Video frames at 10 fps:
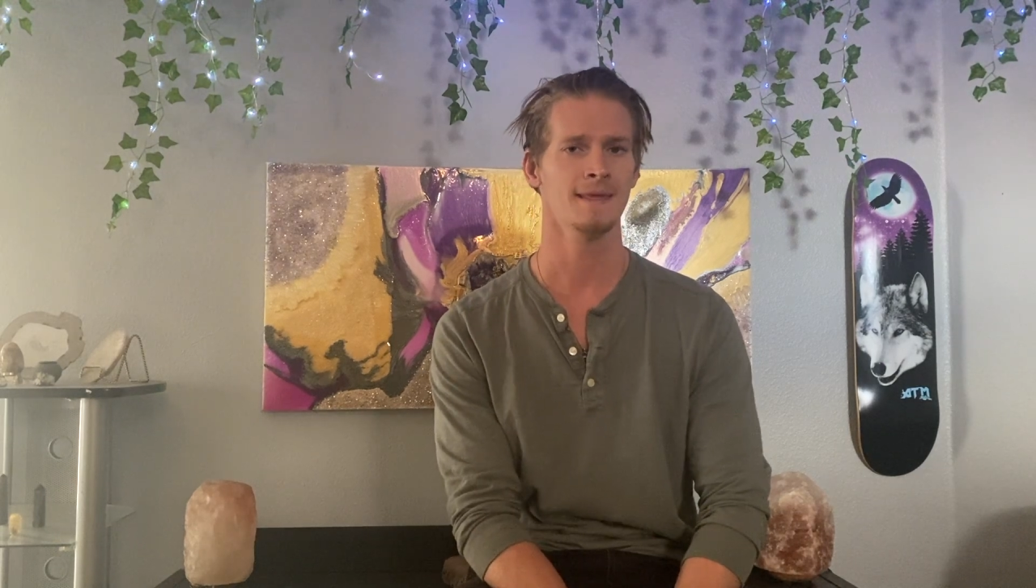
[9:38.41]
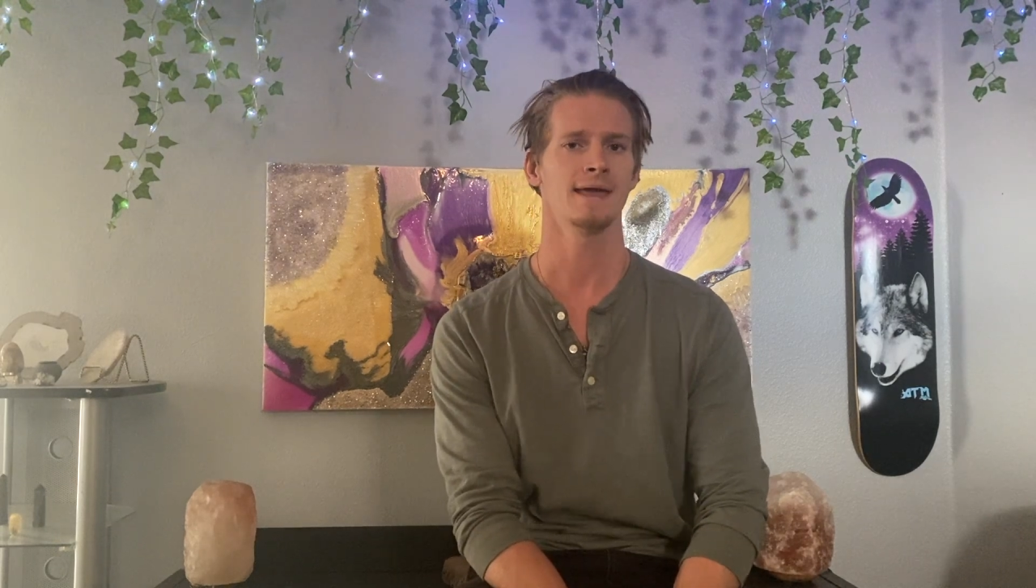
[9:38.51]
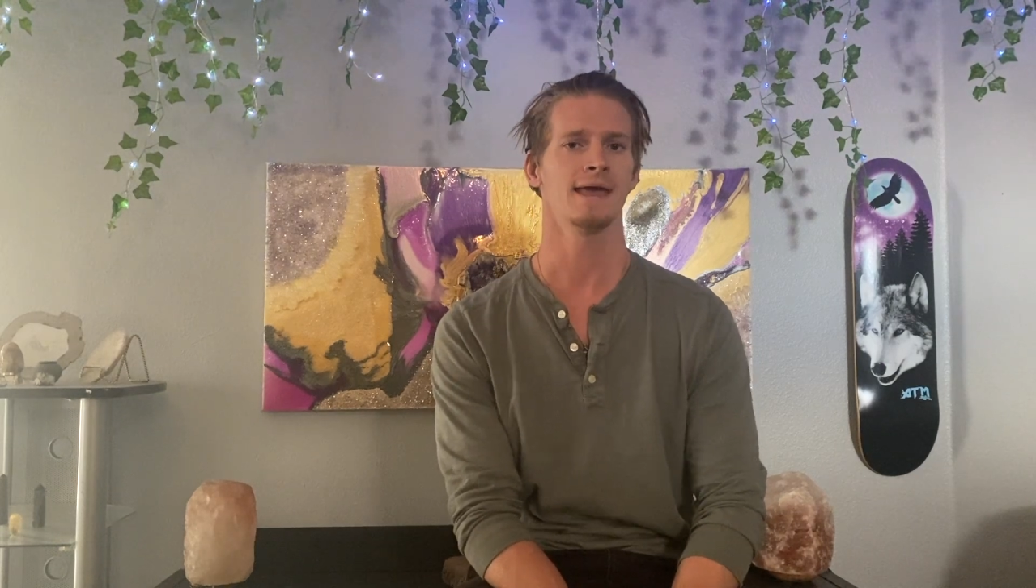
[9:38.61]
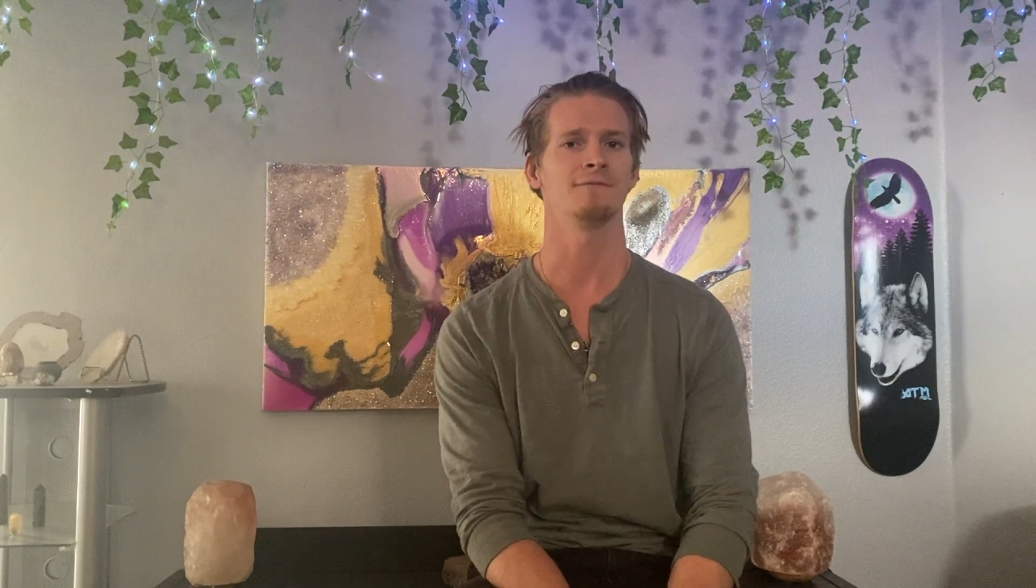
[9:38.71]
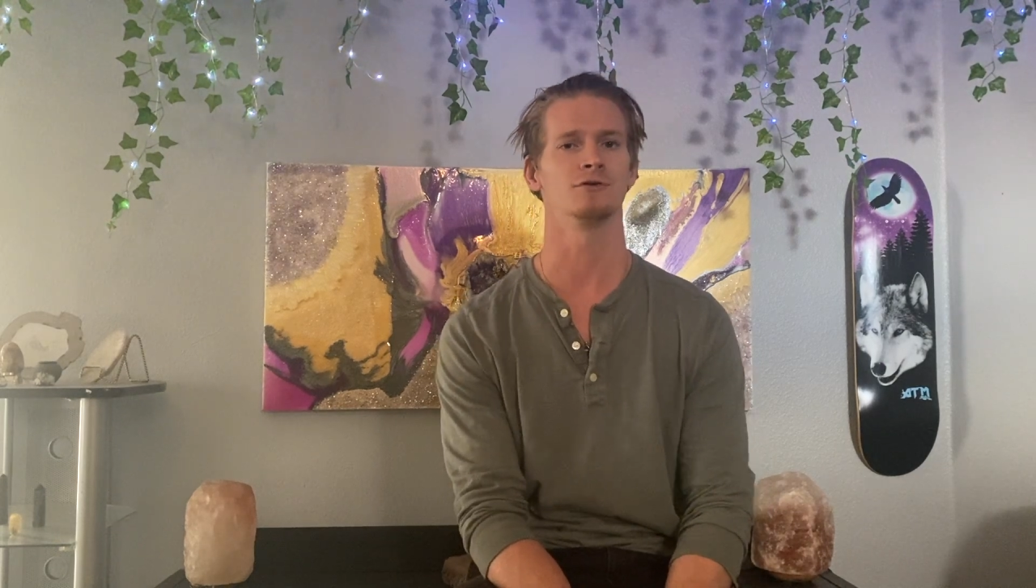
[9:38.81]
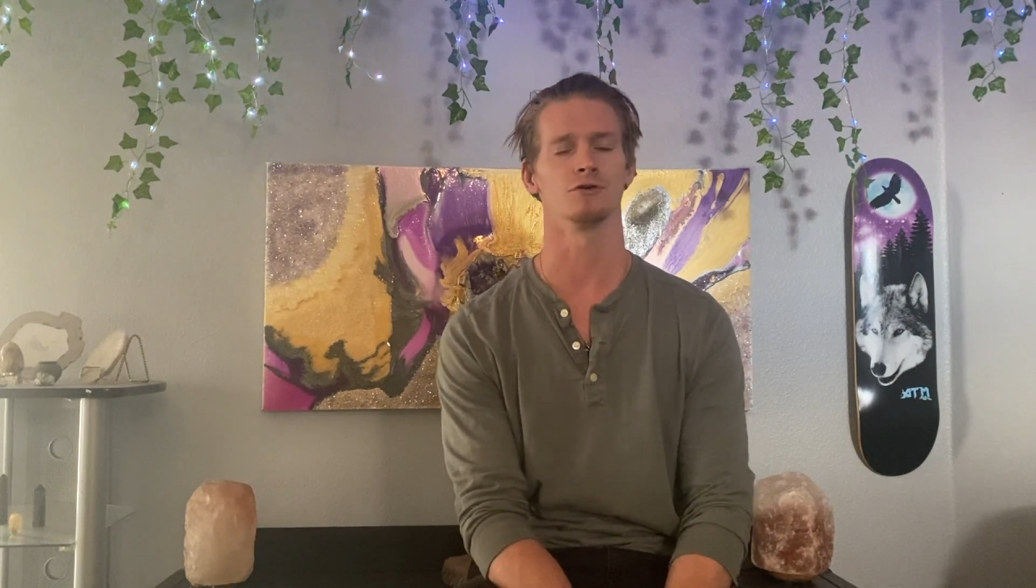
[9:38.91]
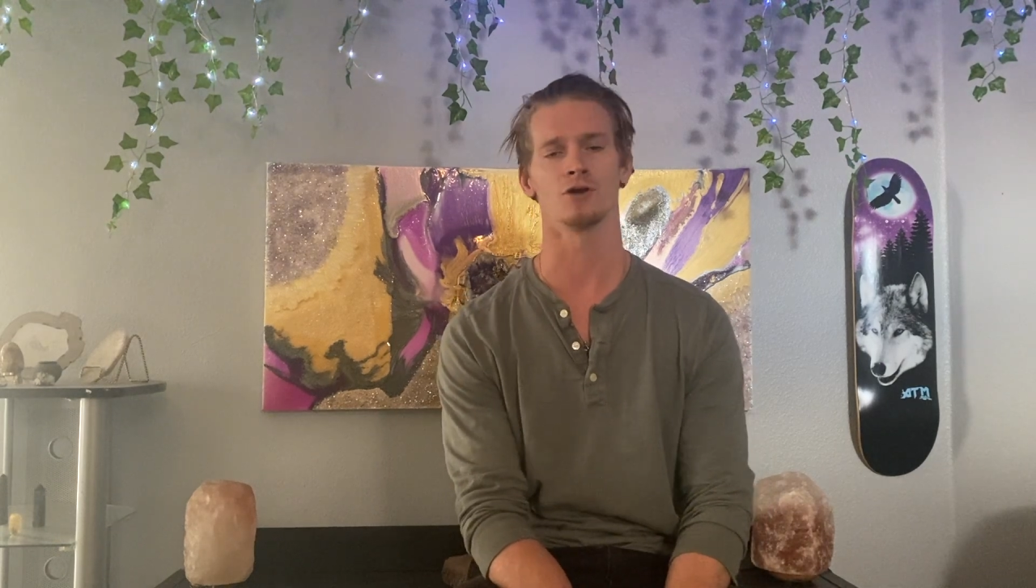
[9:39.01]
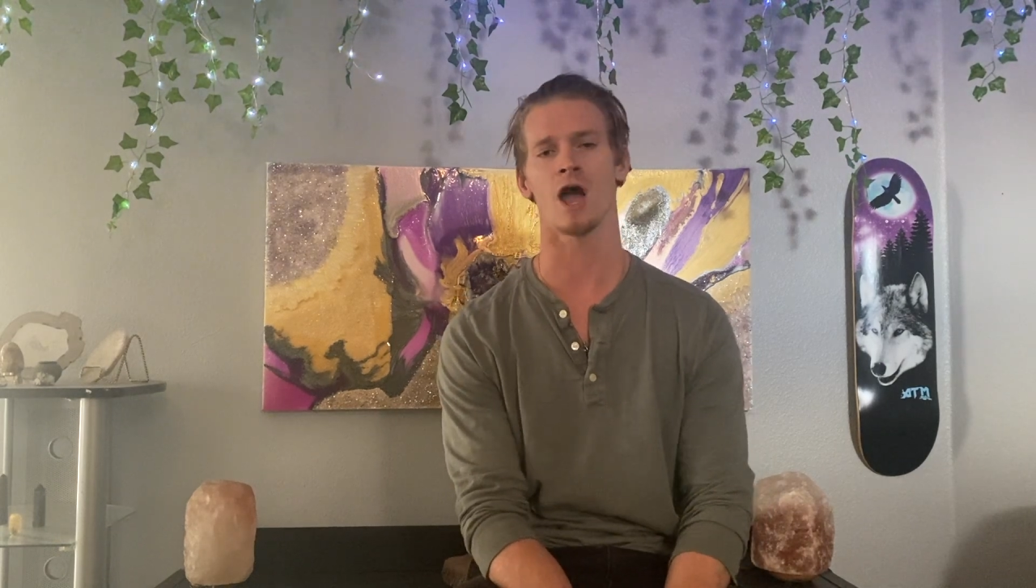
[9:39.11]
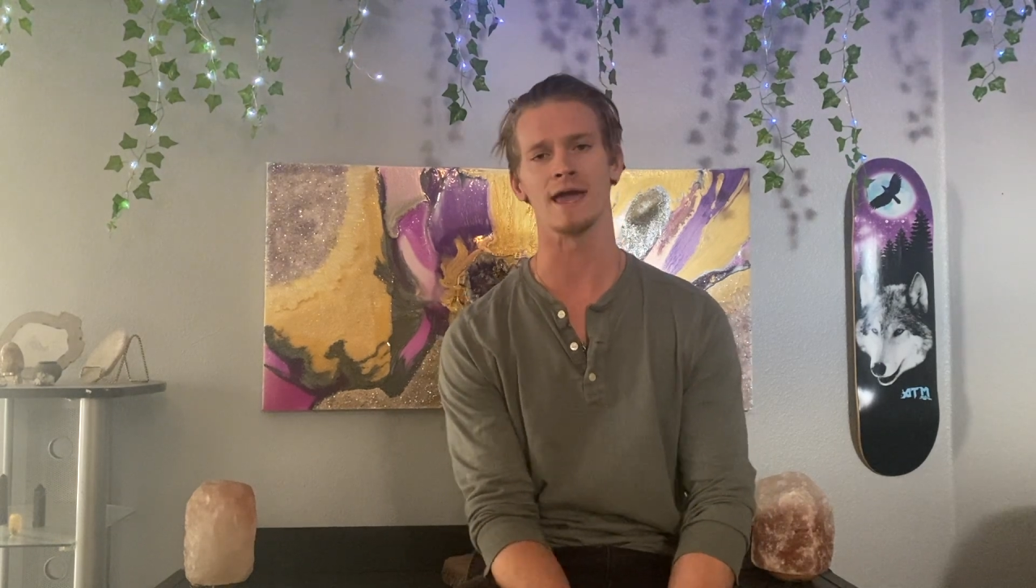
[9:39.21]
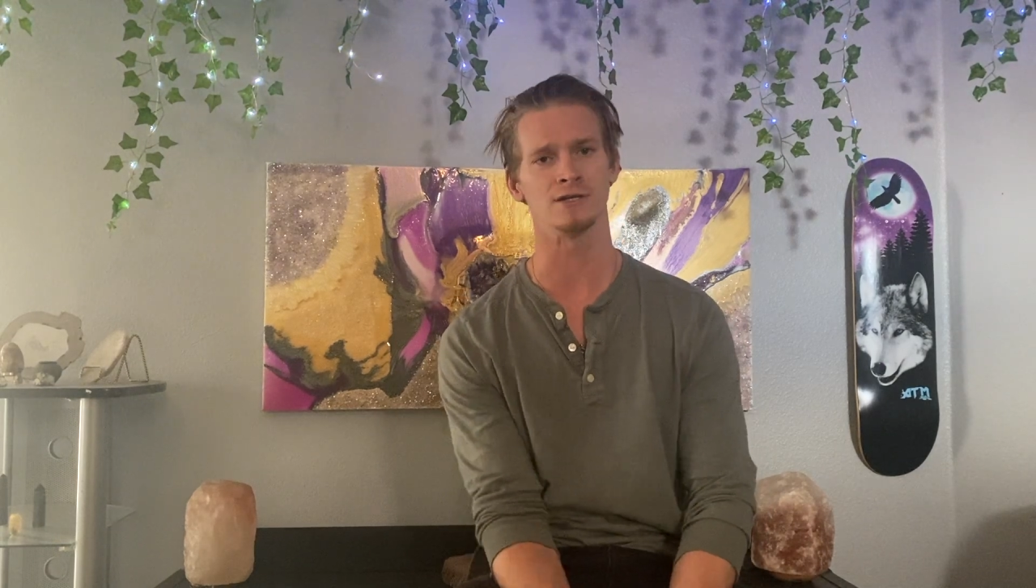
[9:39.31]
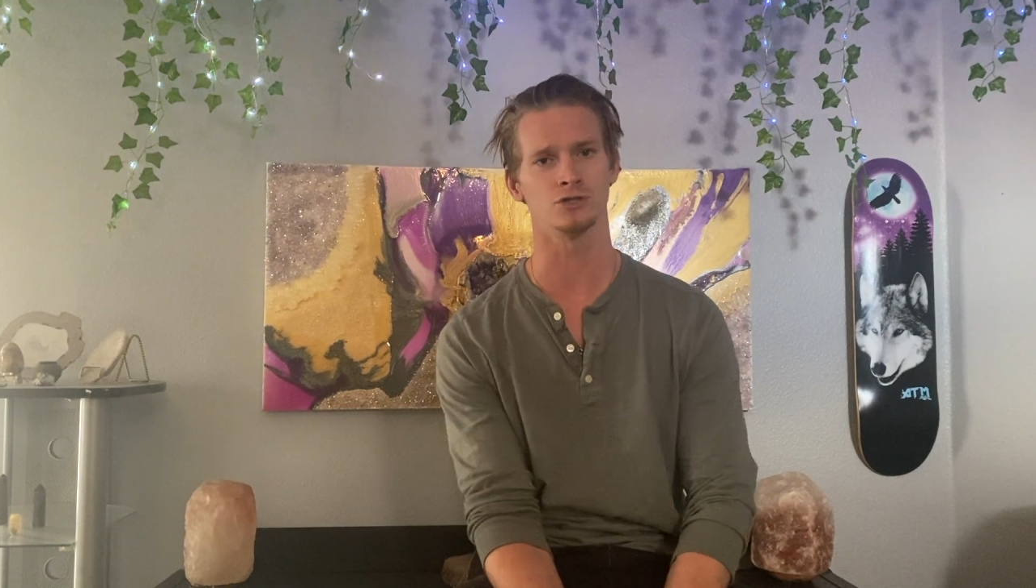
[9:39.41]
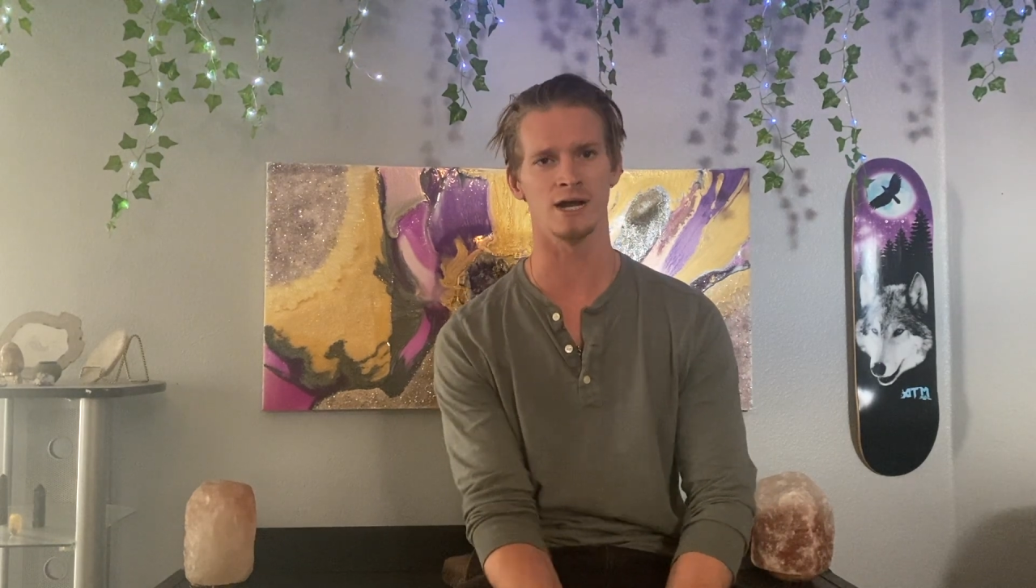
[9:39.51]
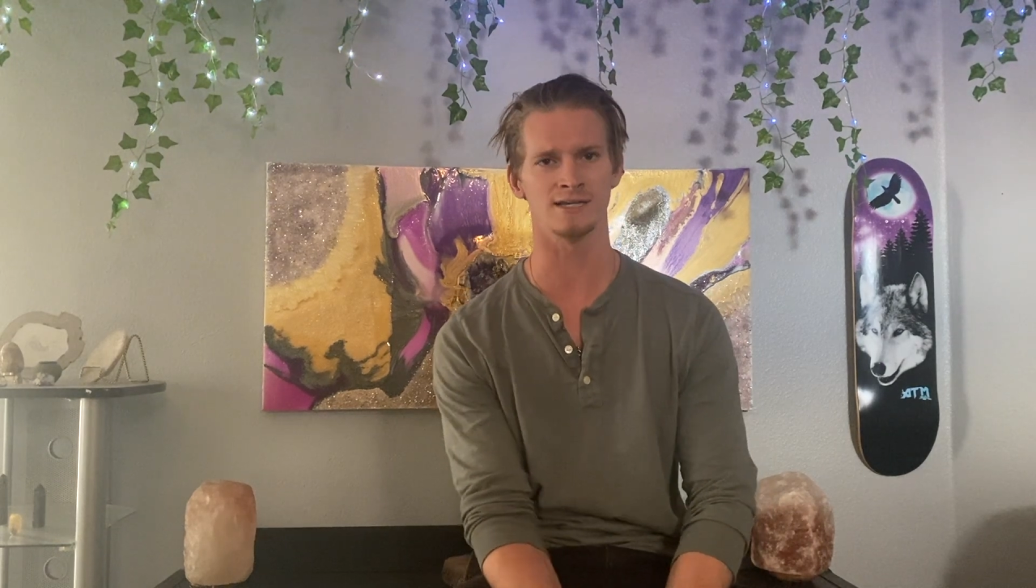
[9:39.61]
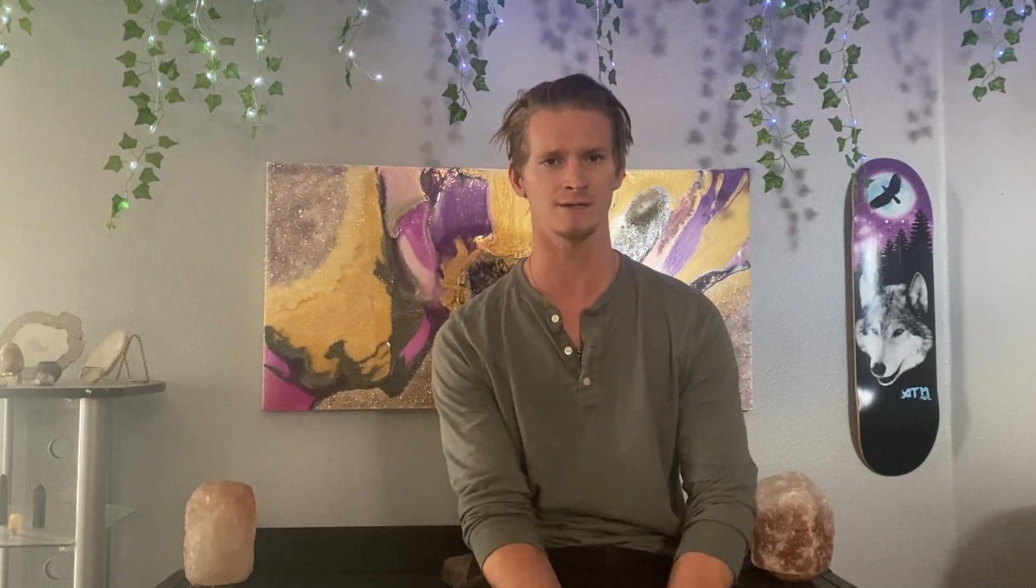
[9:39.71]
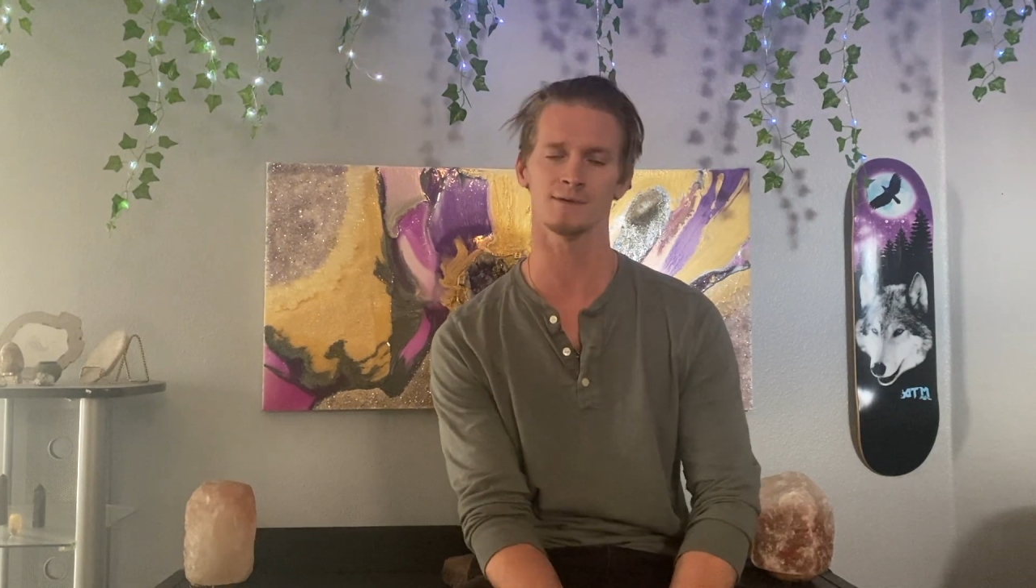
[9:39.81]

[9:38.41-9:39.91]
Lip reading: If you're not interested